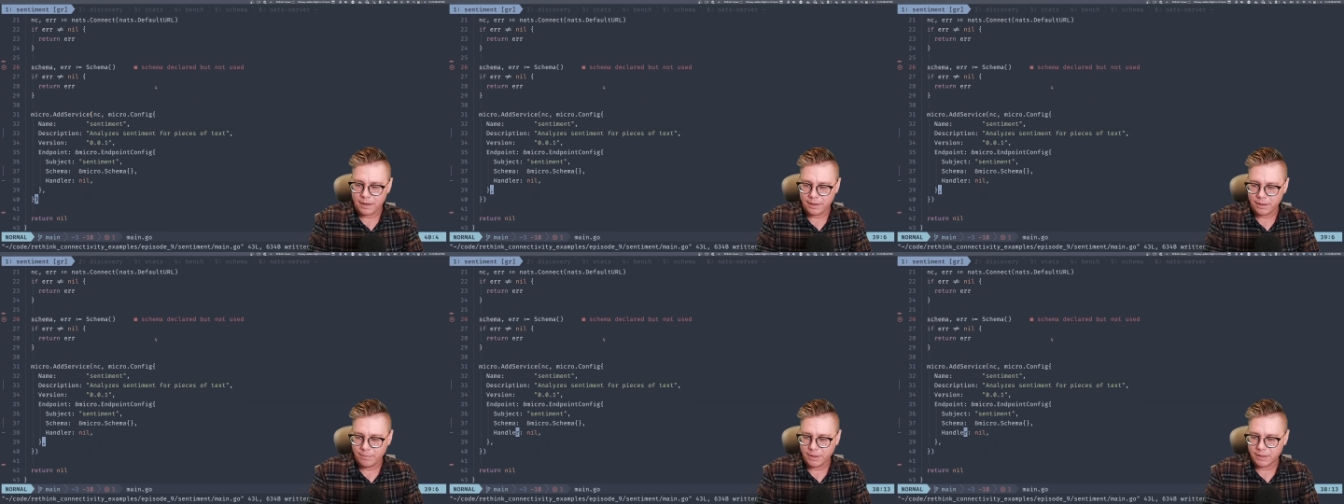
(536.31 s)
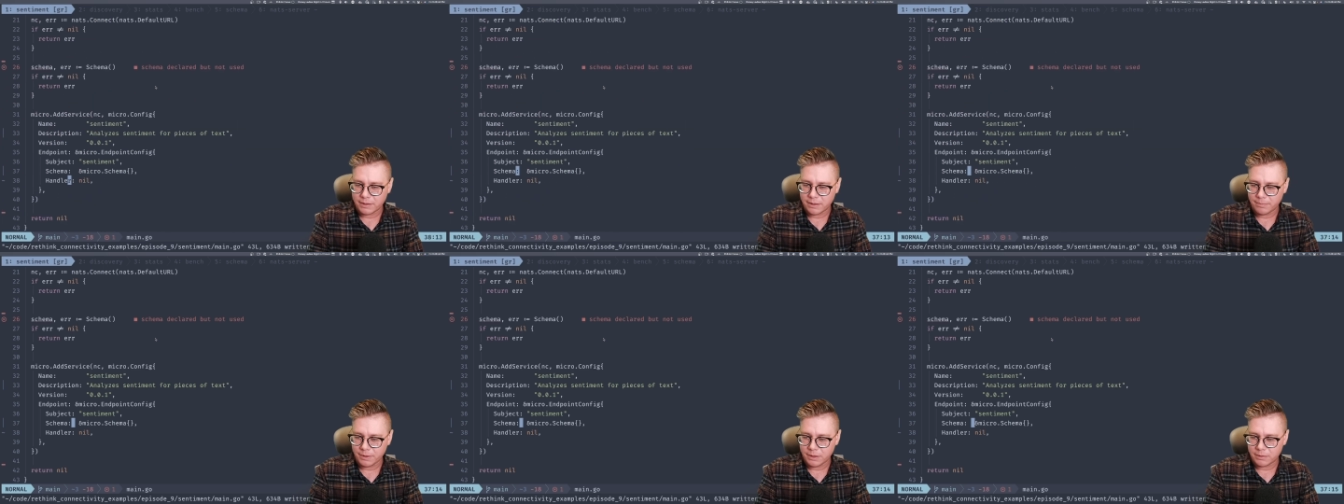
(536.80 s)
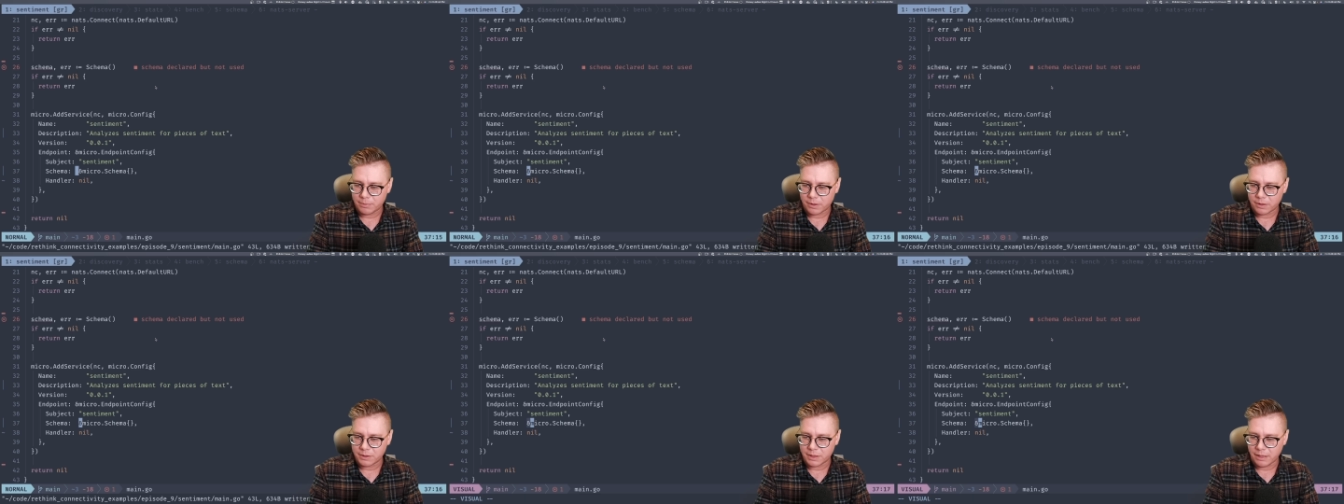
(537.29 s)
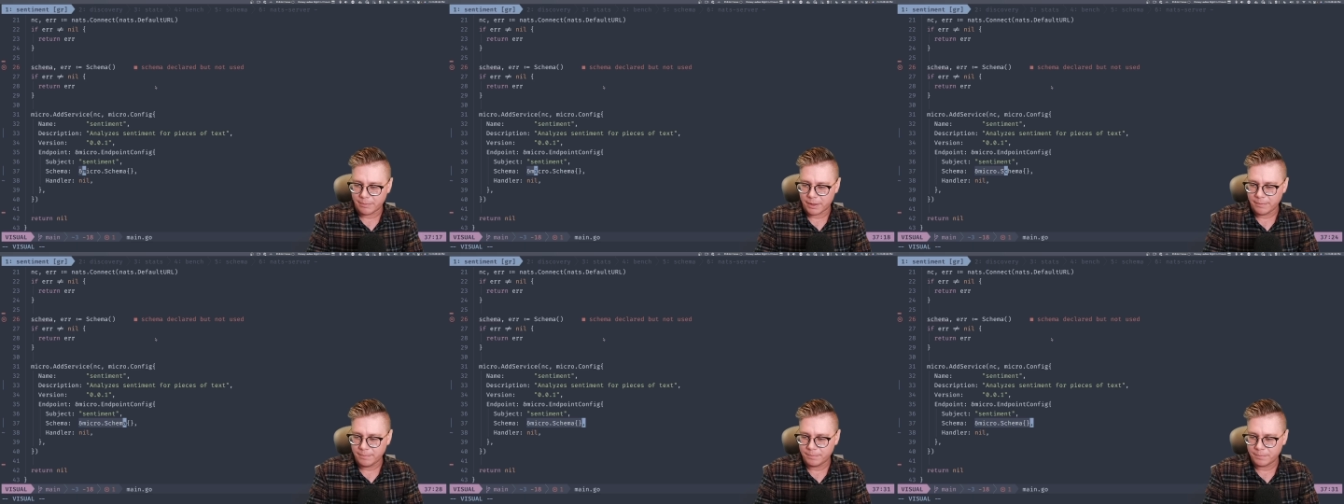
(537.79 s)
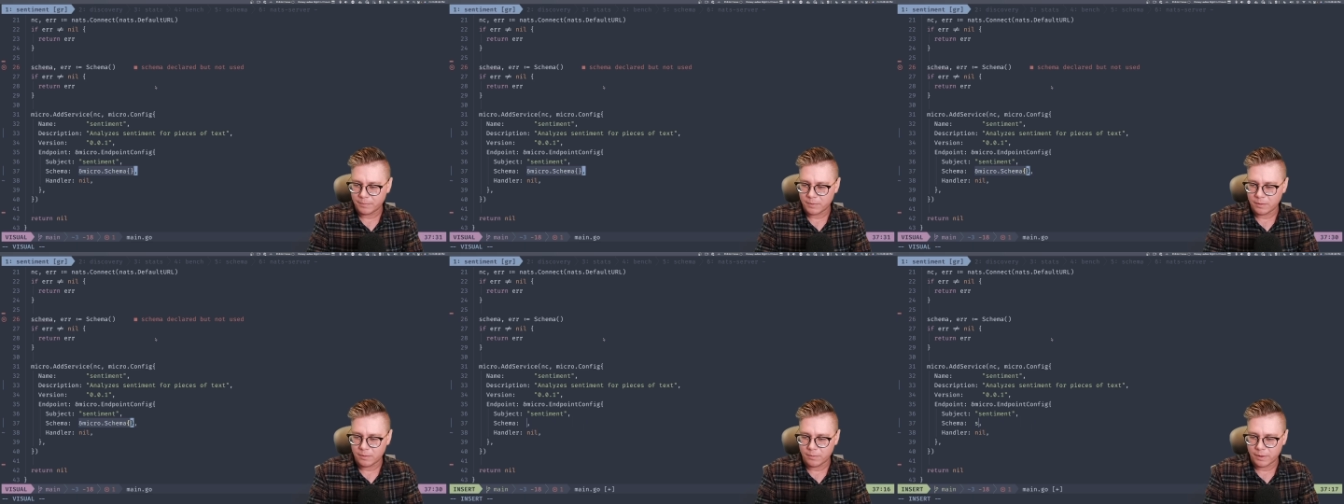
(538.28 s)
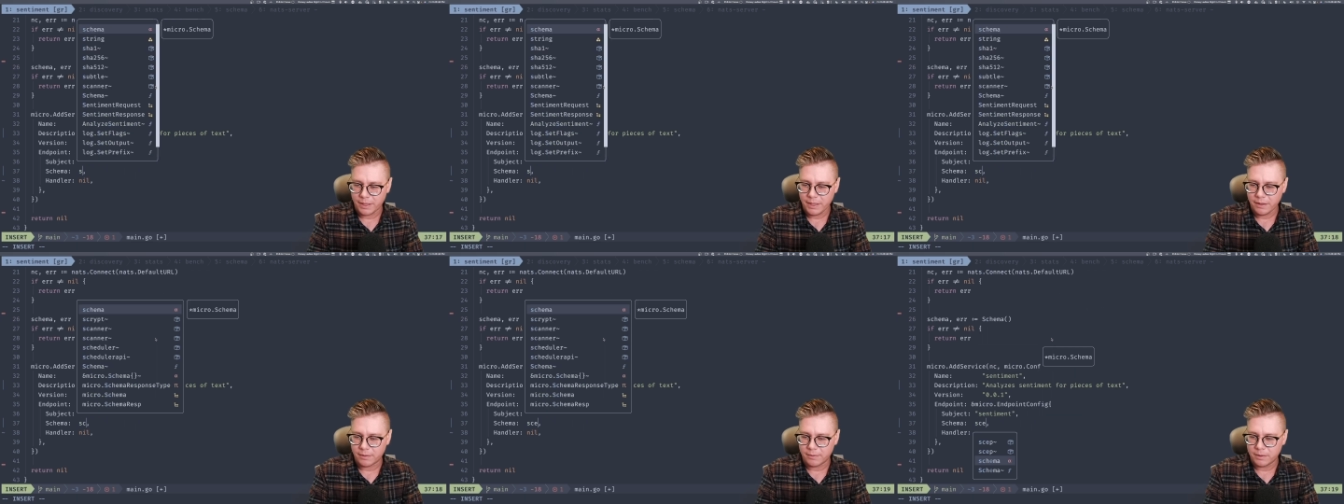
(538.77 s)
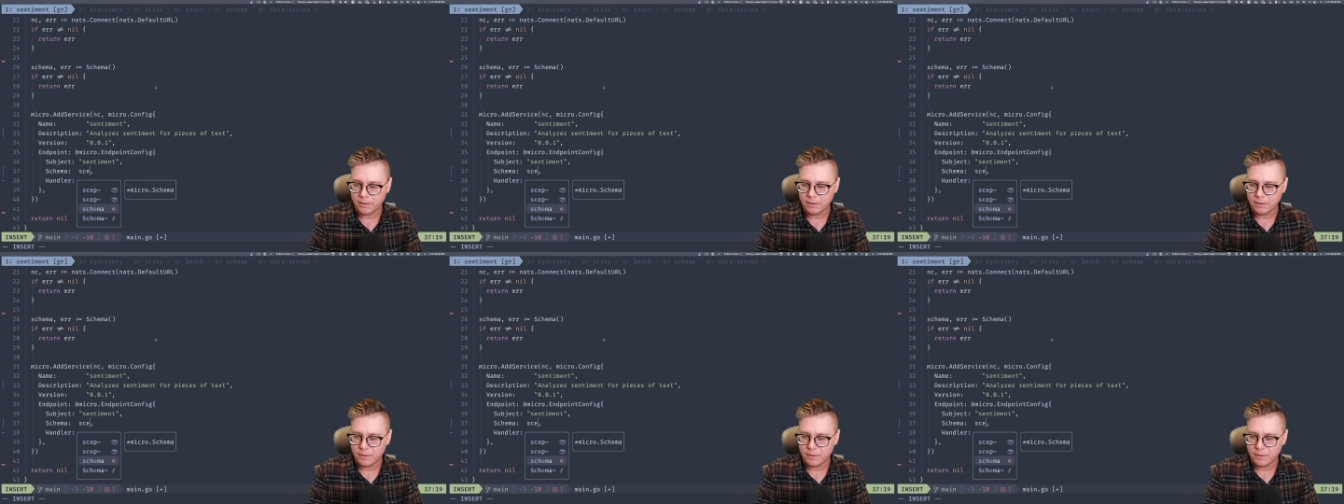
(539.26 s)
And then we could simply just put our schema right here.